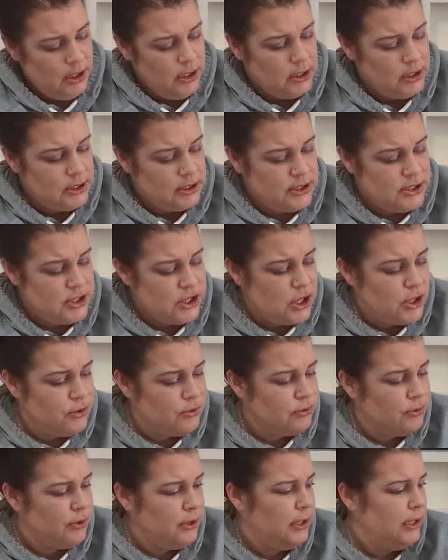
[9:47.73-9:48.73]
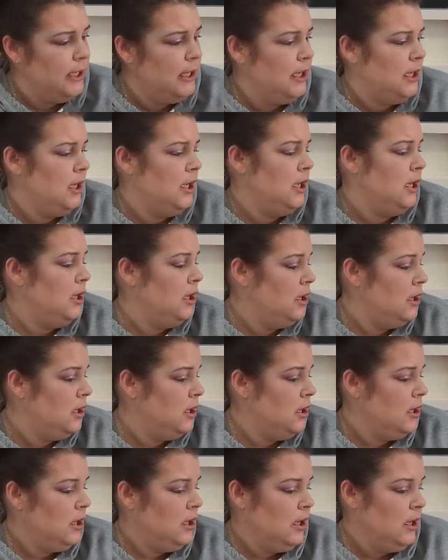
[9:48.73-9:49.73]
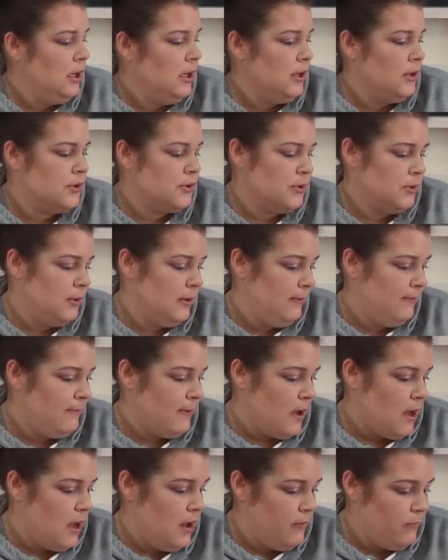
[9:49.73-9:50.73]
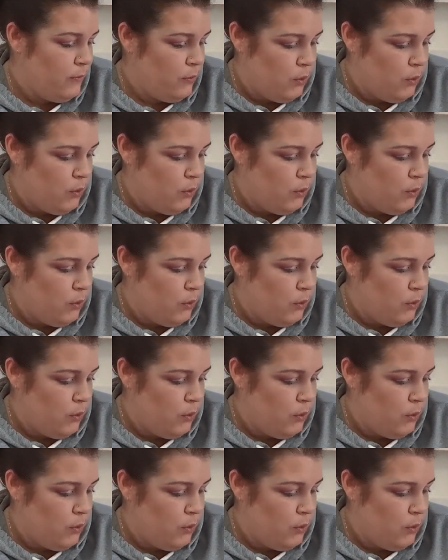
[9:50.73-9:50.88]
Because generally there's only 5.